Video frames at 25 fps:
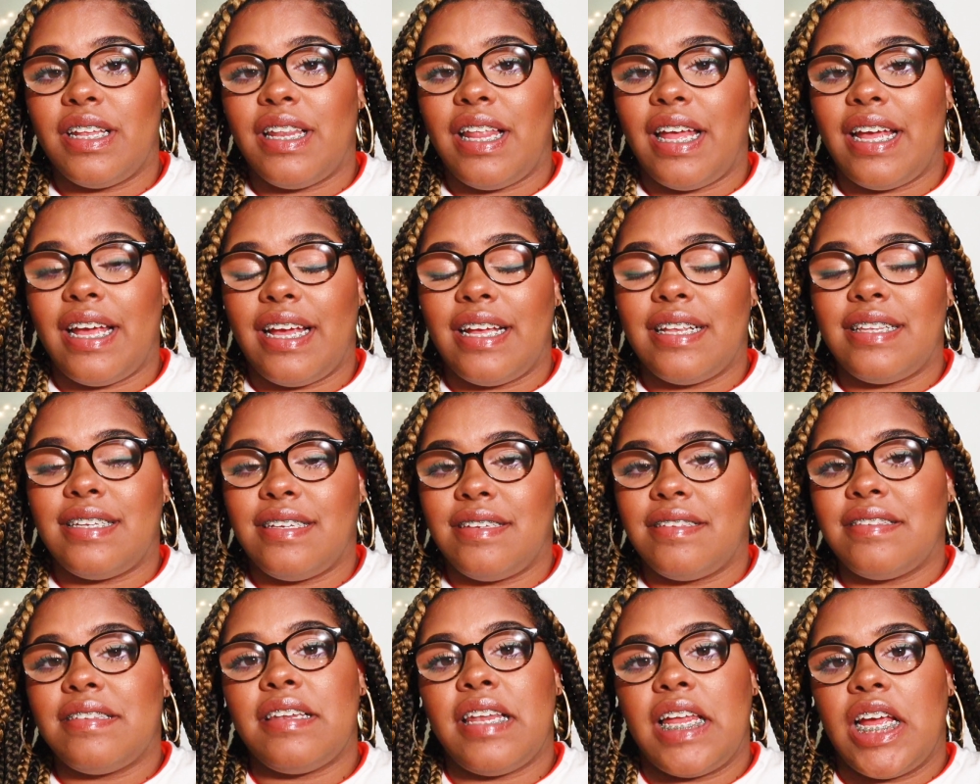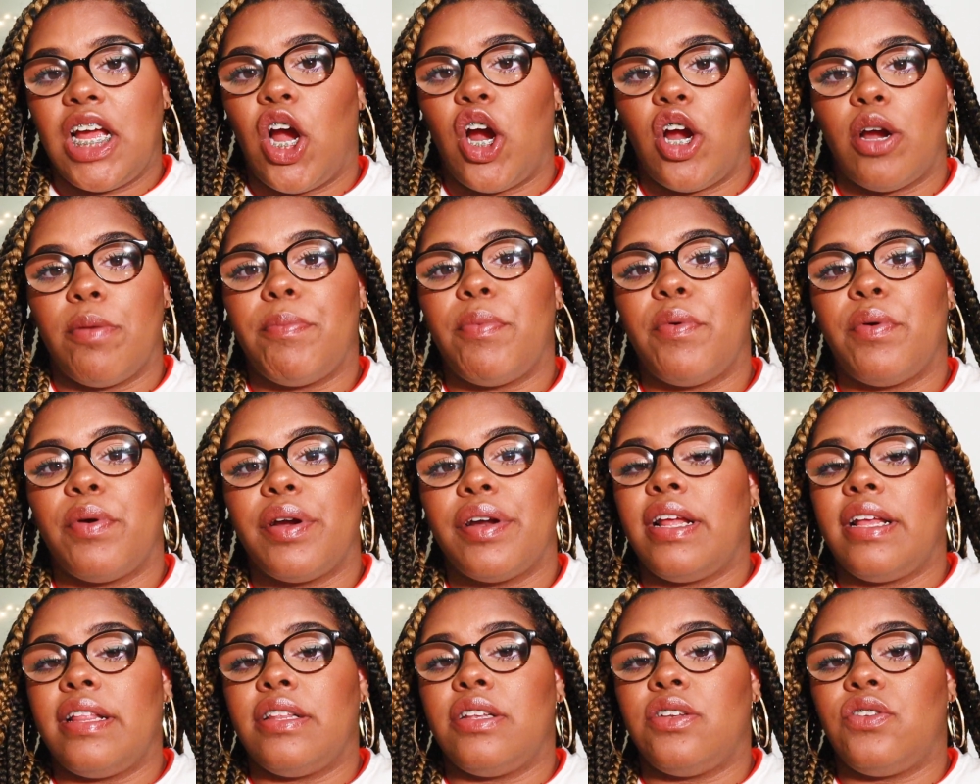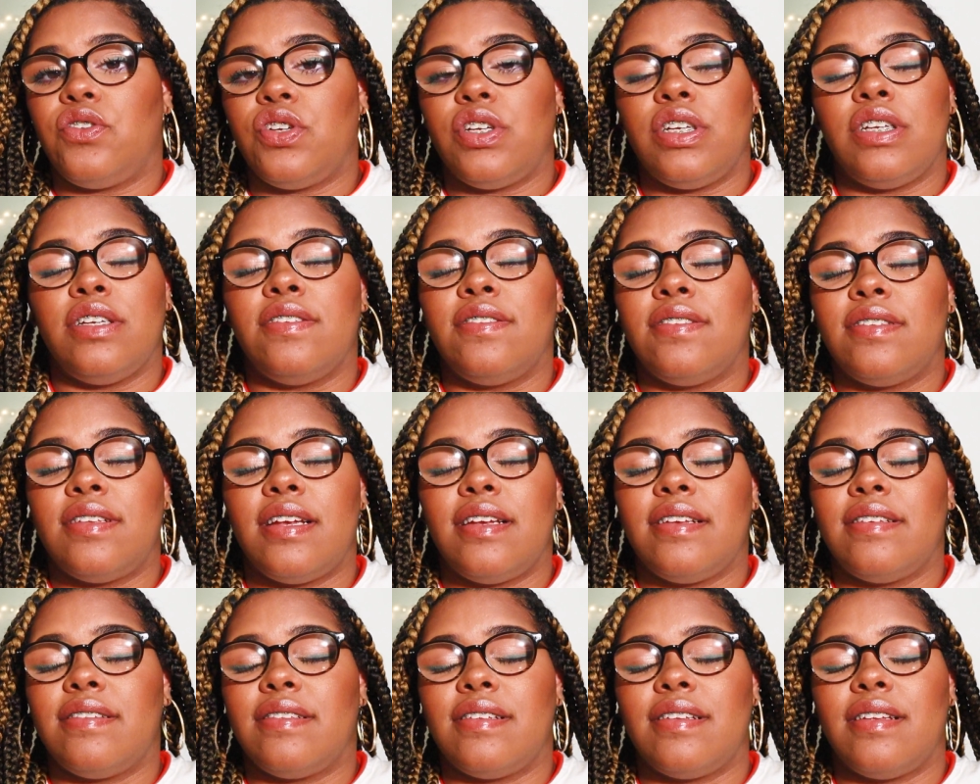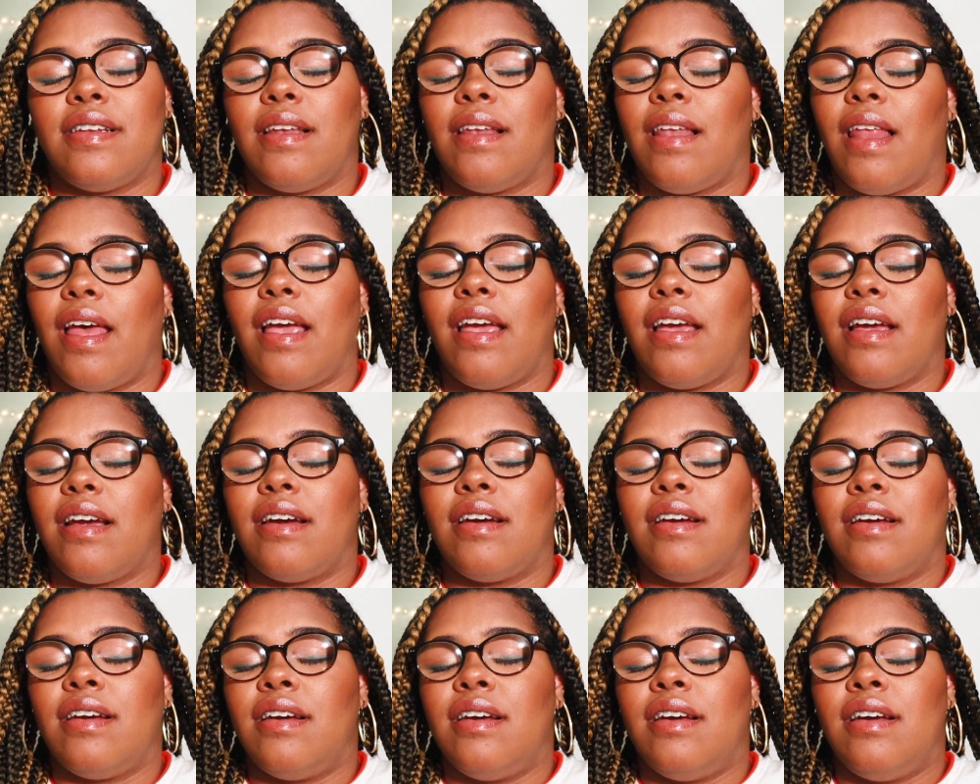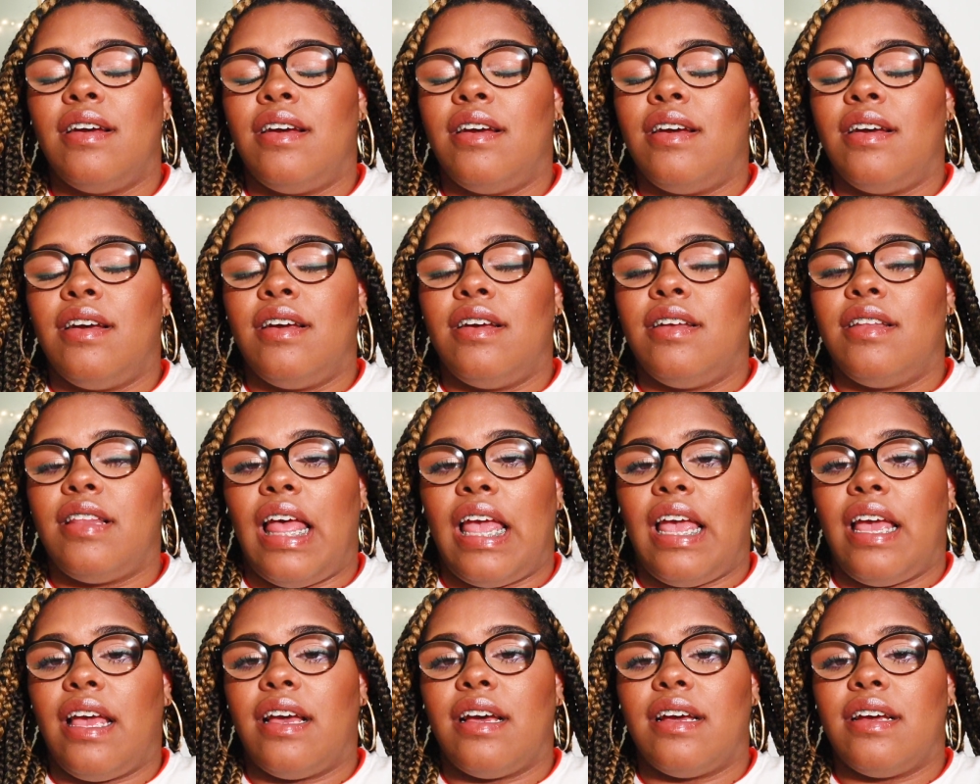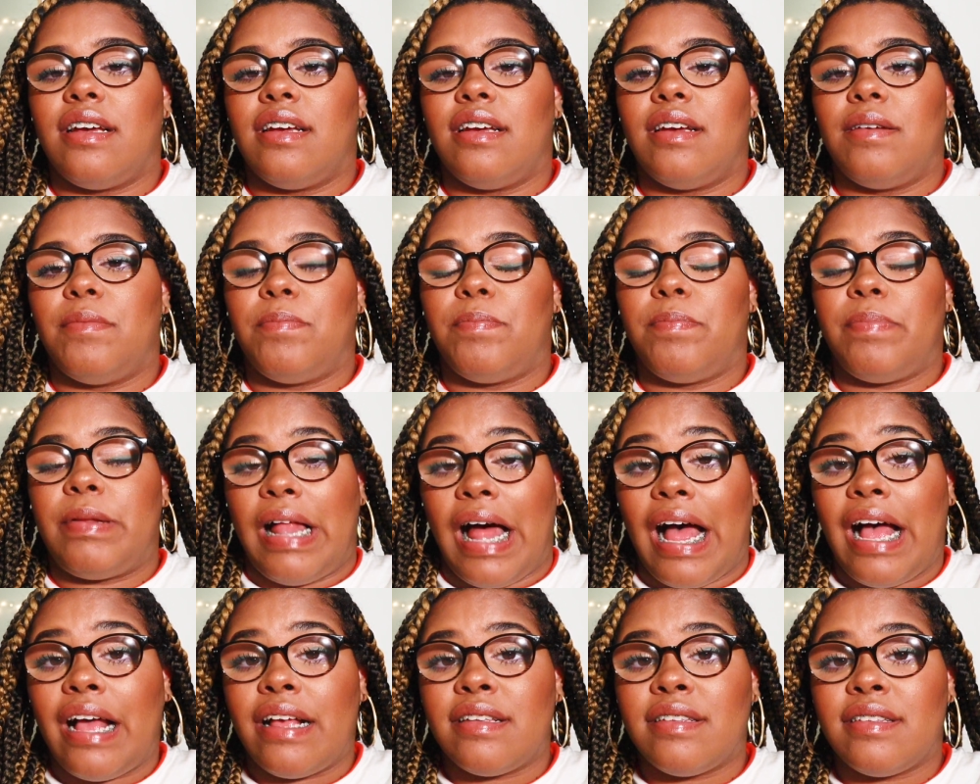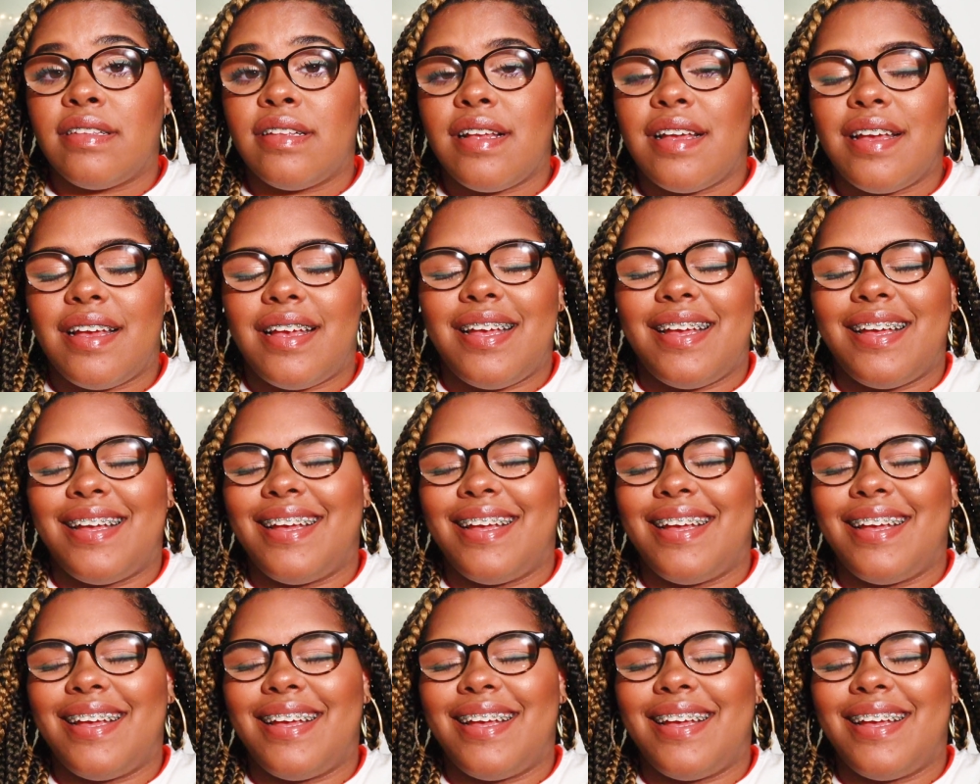like, it tasted like cardboard, and the cheese tasted like plastic.